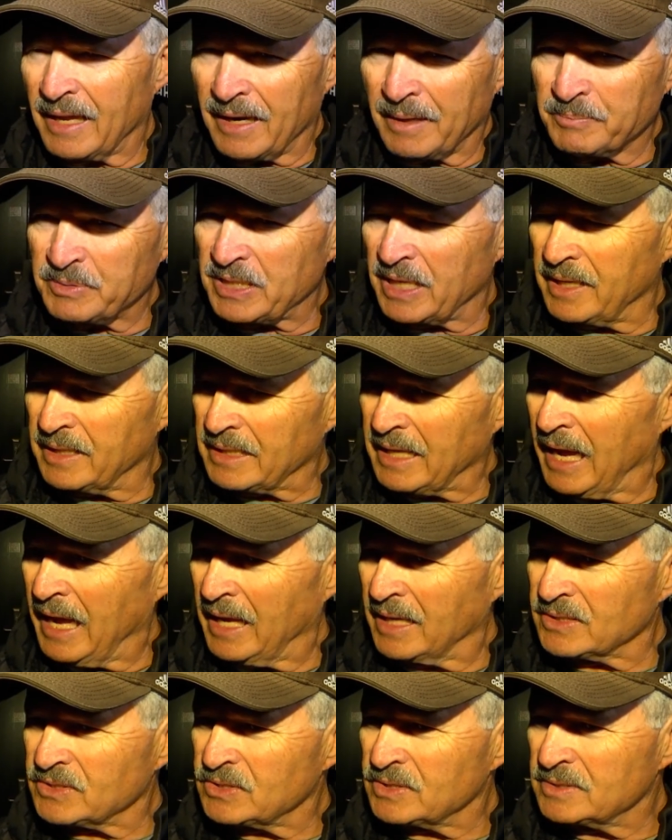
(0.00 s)
I'm saying,
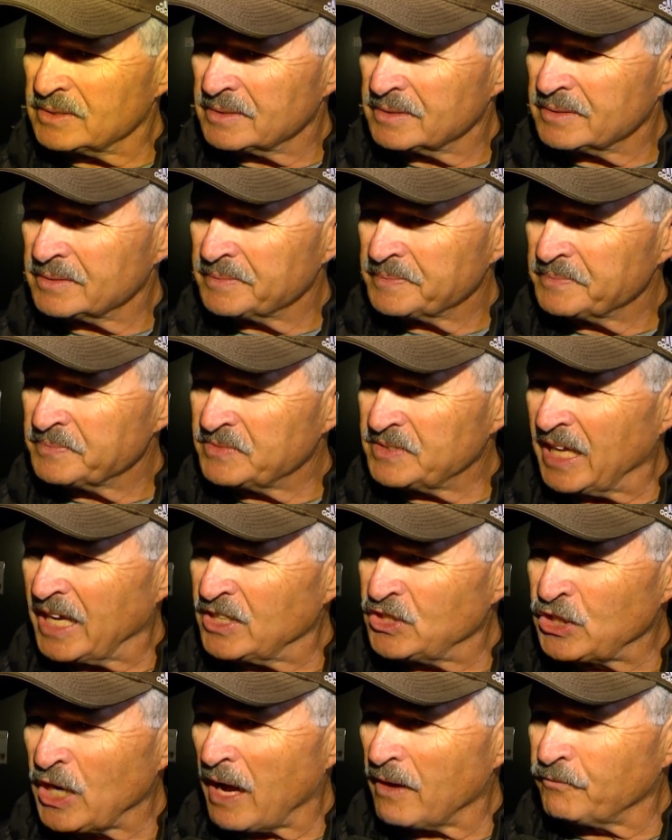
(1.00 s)
gosh,
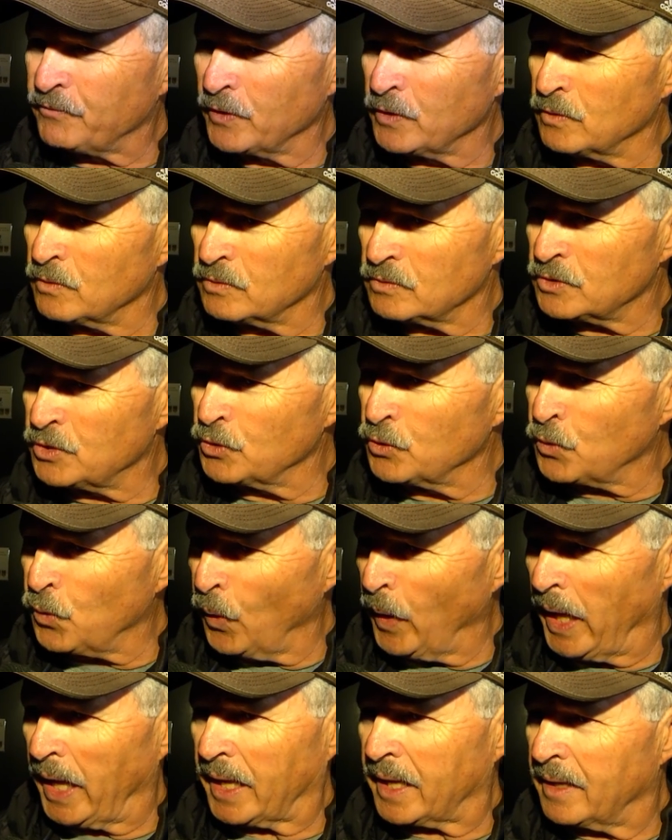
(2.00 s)
deja vu, too
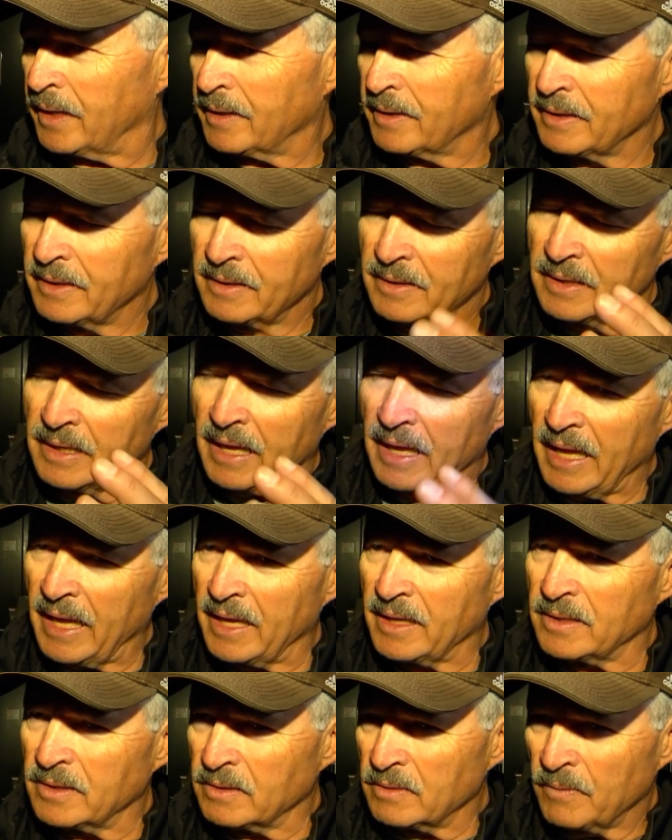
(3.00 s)
quick.
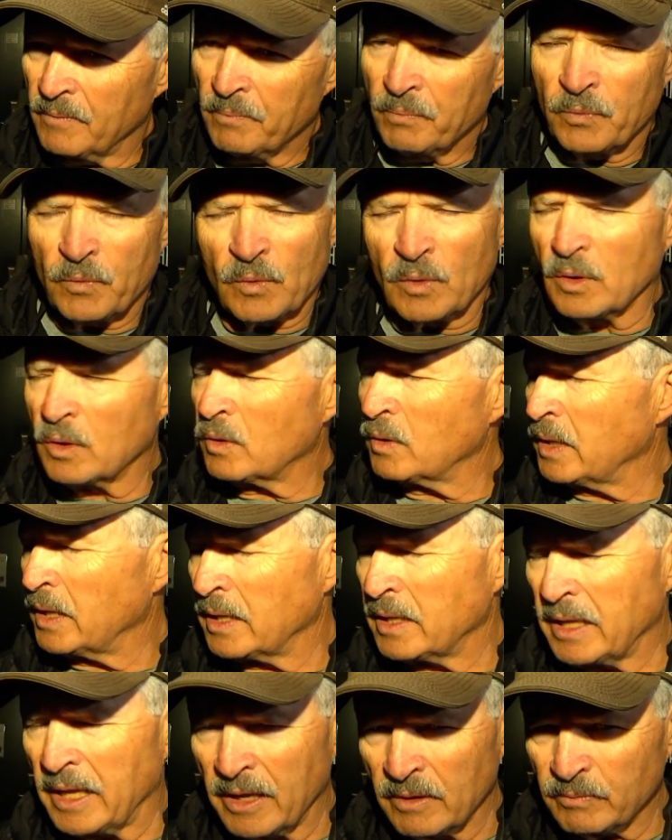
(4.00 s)
And
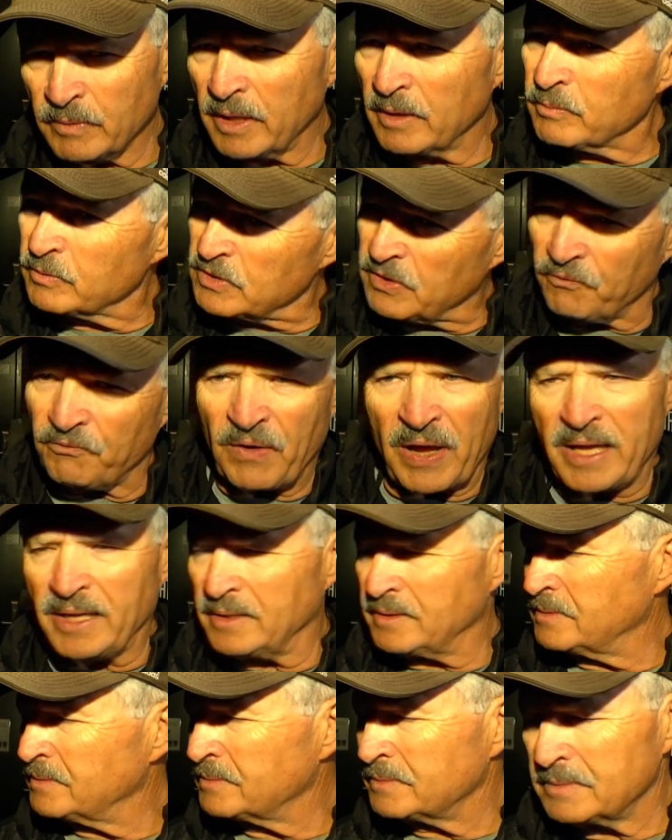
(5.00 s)
it, it, it was a fight.
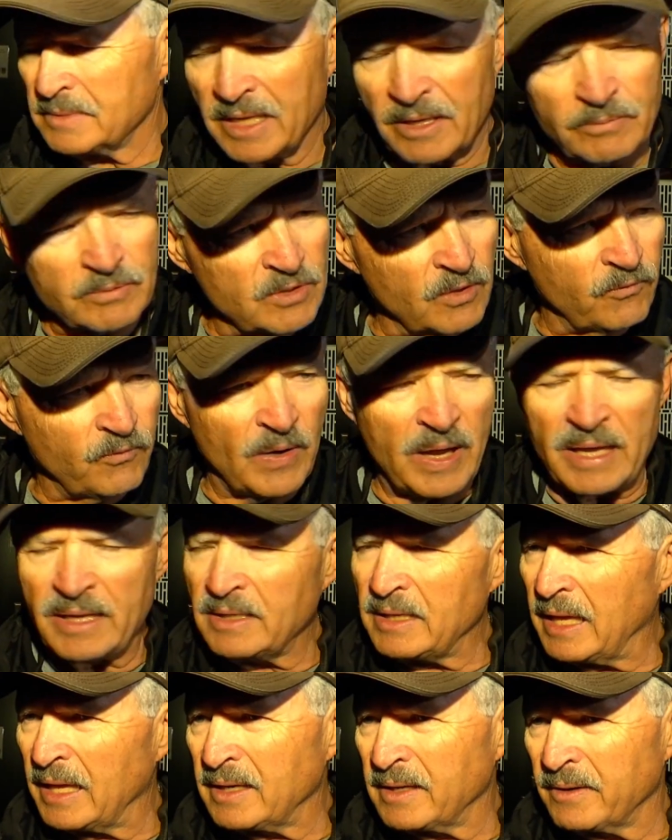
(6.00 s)
It was a fight,
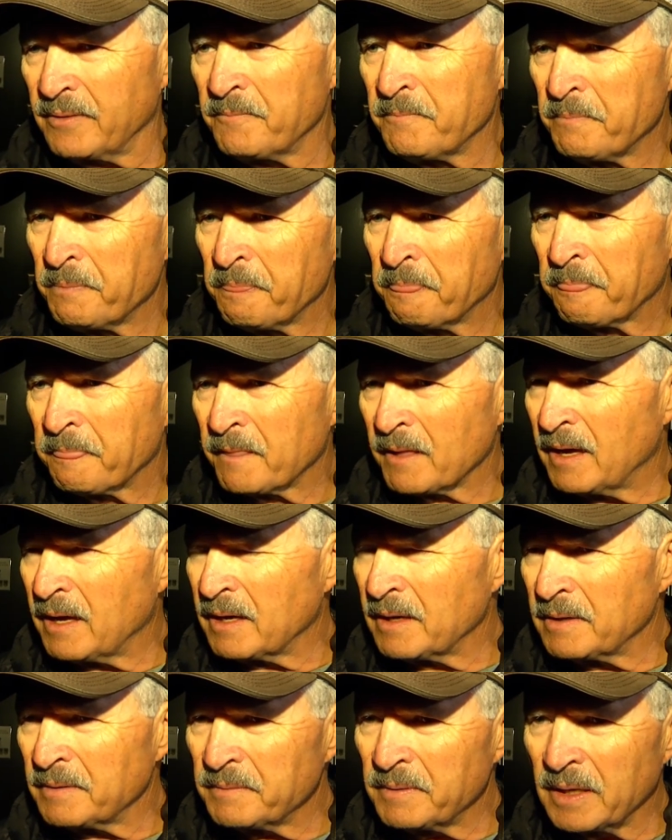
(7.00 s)
and
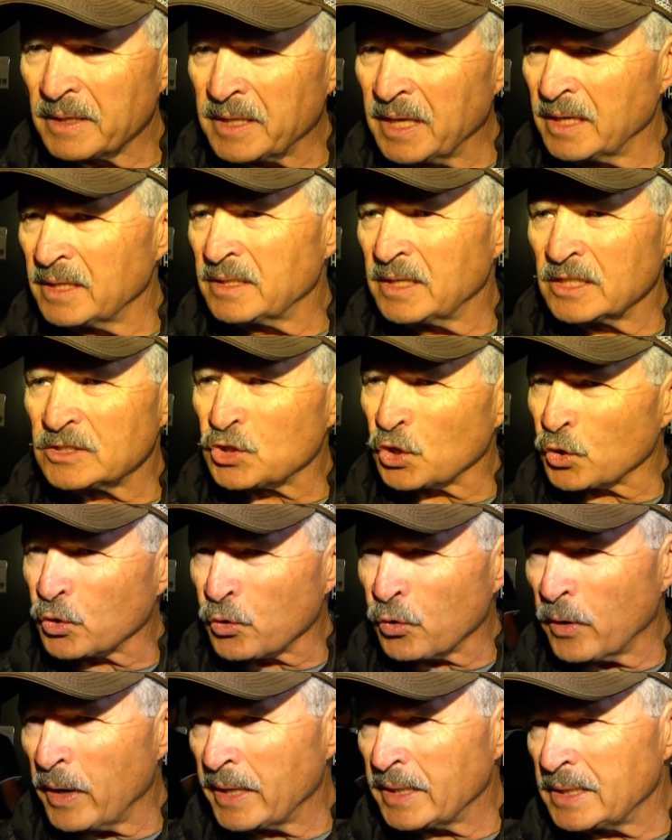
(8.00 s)
uh, again, it's a
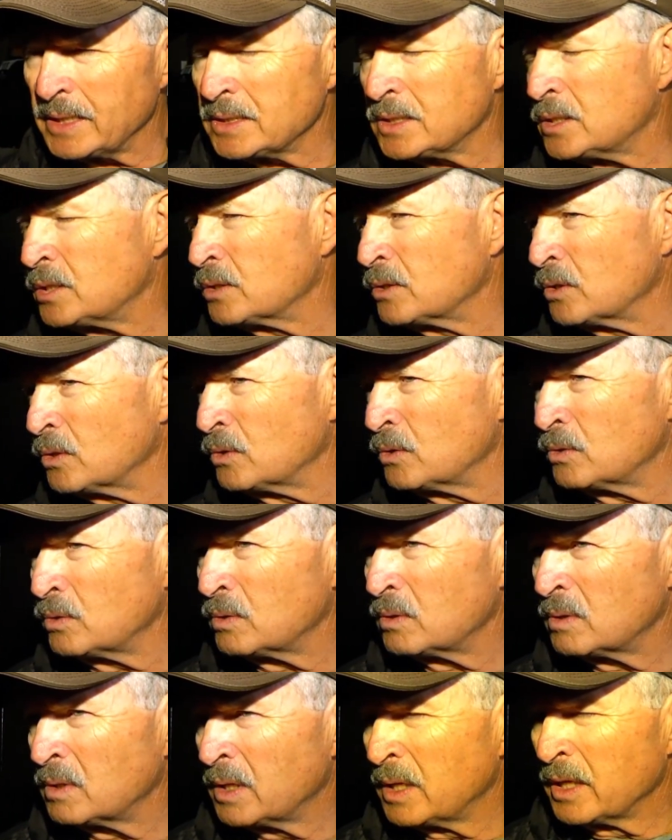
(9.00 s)
credit to
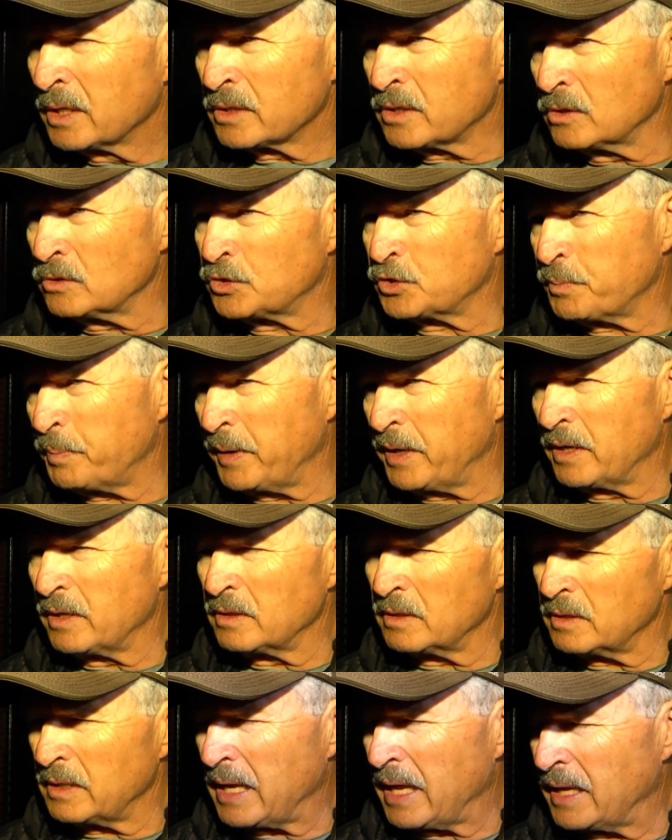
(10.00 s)
Coach
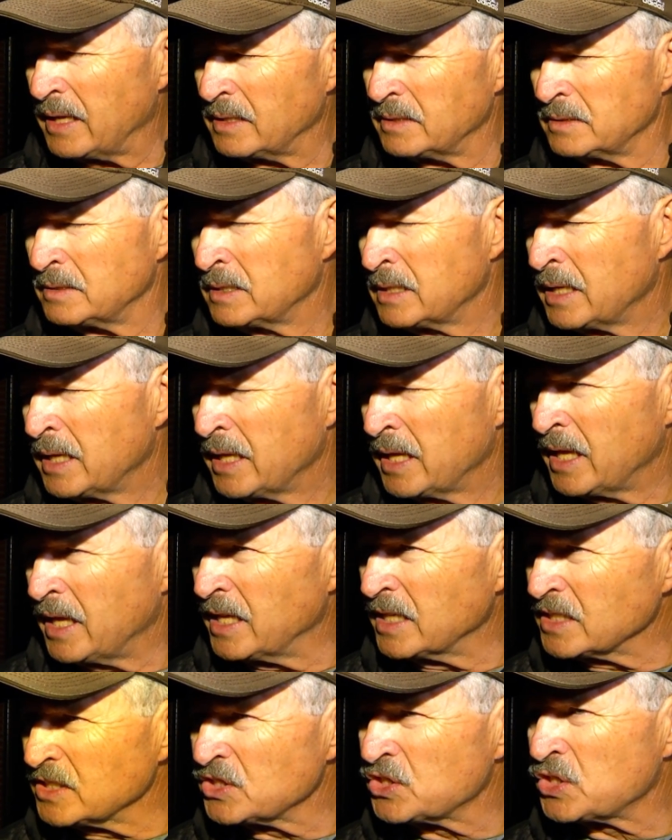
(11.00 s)
Spear and
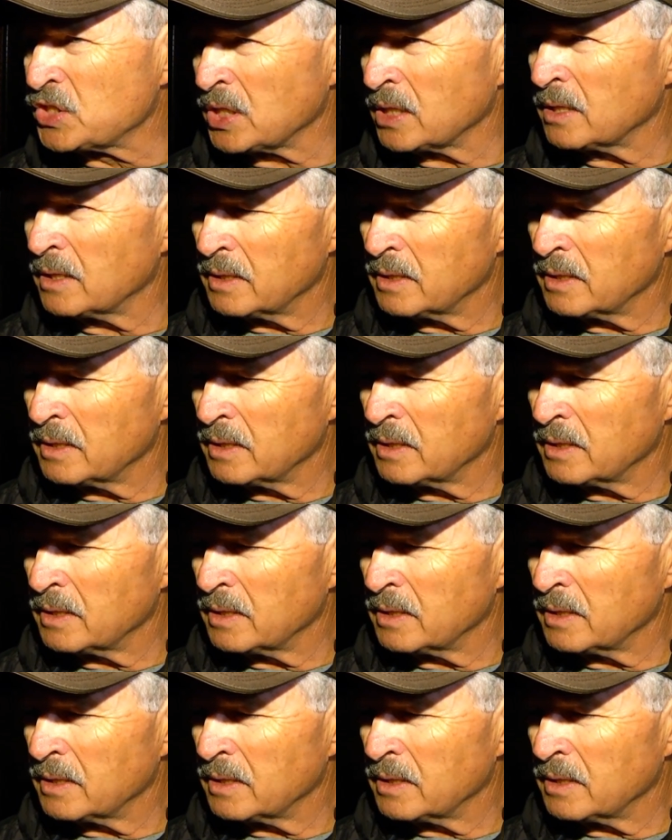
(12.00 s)
his